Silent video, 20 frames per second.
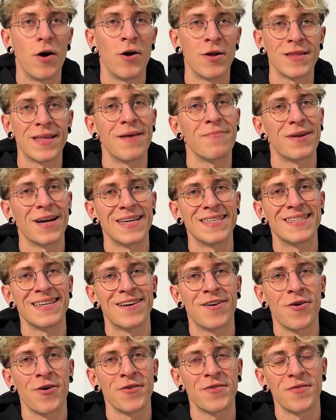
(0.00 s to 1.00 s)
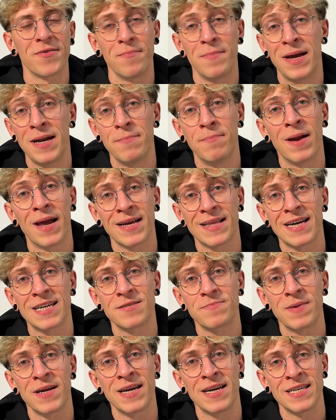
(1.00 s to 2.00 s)
All-time classic card many black
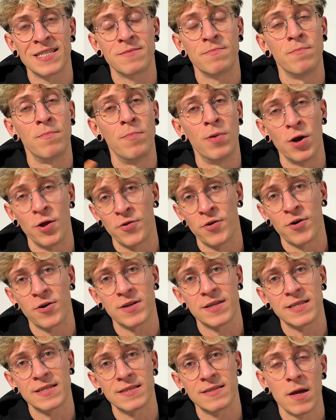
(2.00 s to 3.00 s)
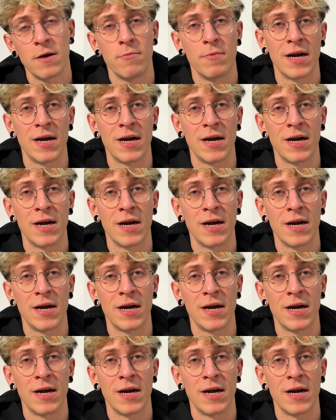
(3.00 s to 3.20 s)
decks play is Blood Artist.